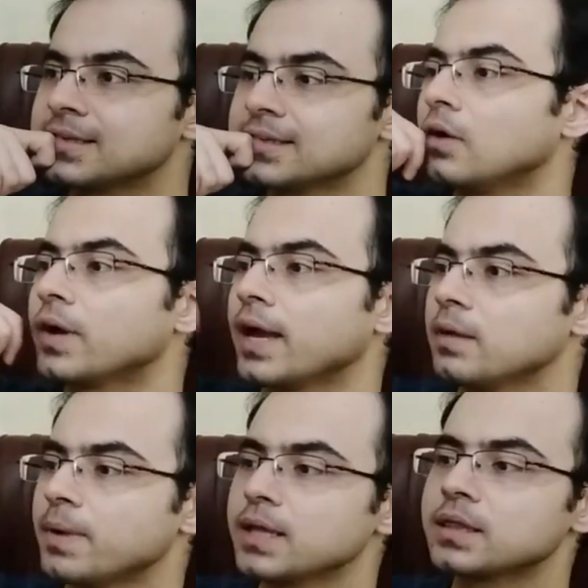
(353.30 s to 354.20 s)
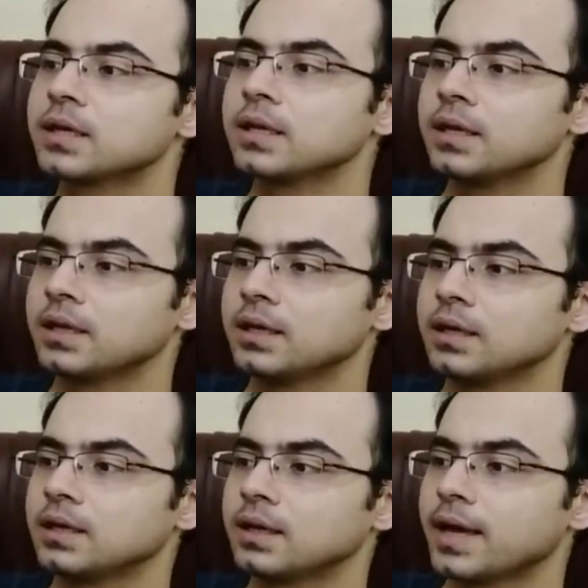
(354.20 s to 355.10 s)
Okay,
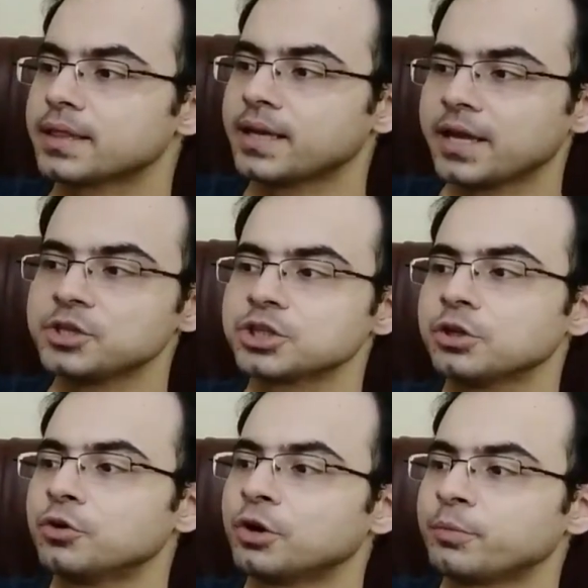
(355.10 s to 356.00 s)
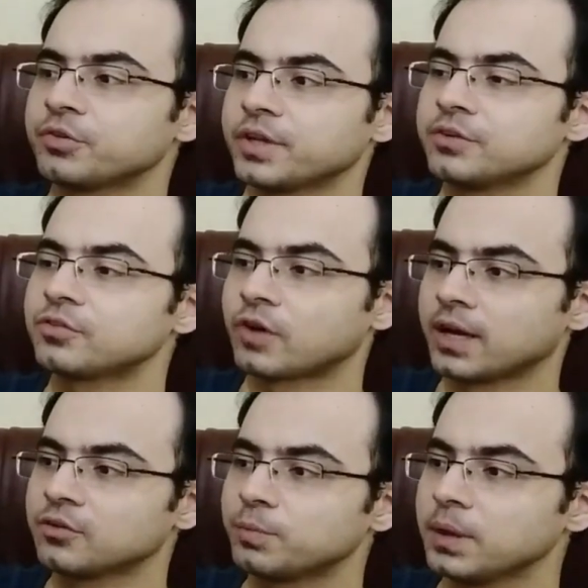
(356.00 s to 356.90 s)
basically as an angel who represents
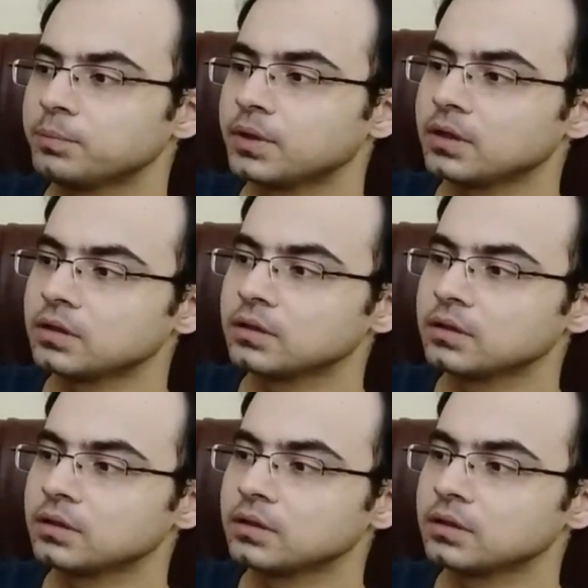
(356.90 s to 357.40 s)
trans people.